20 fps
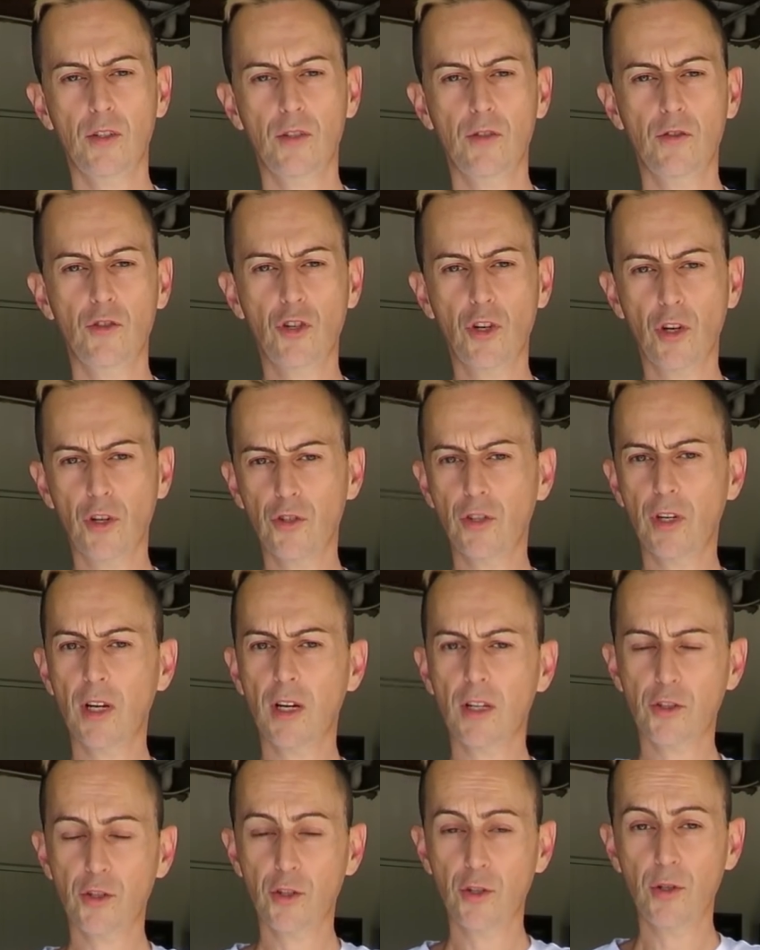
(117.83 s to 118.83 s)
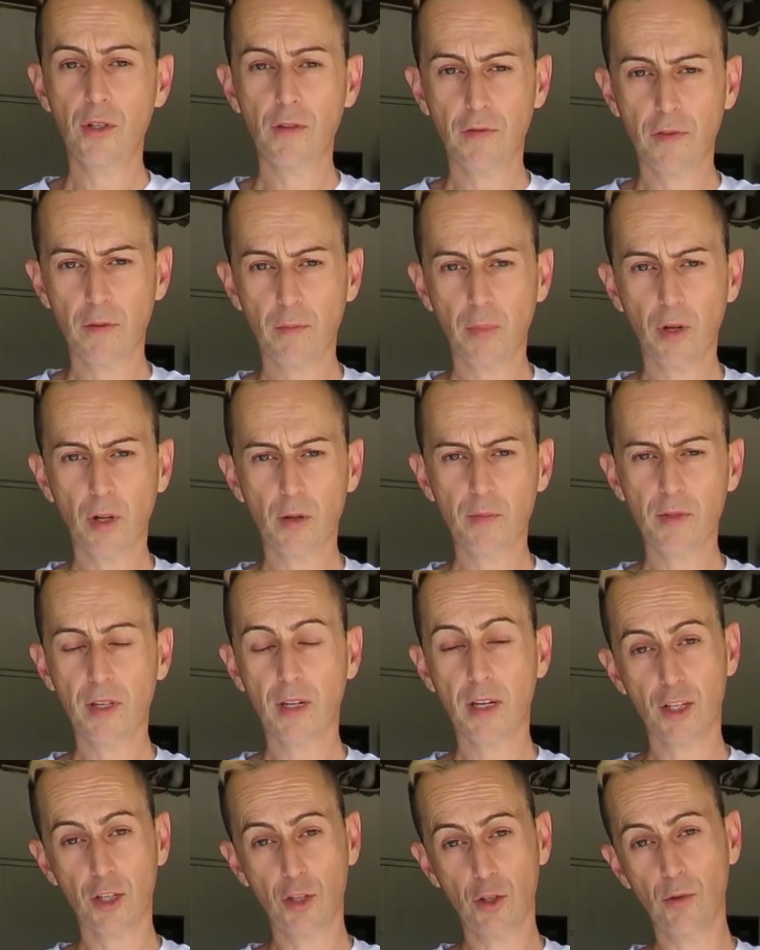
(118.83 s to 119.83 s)
showed you guys two different bulbs that
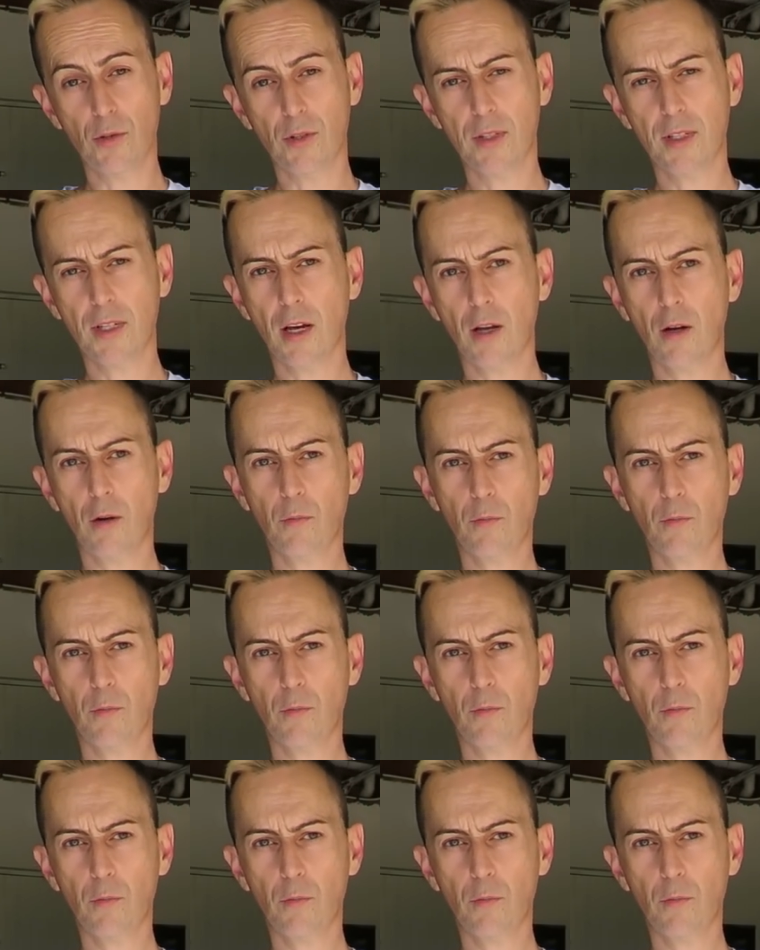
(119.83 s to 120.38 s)
I used. Now,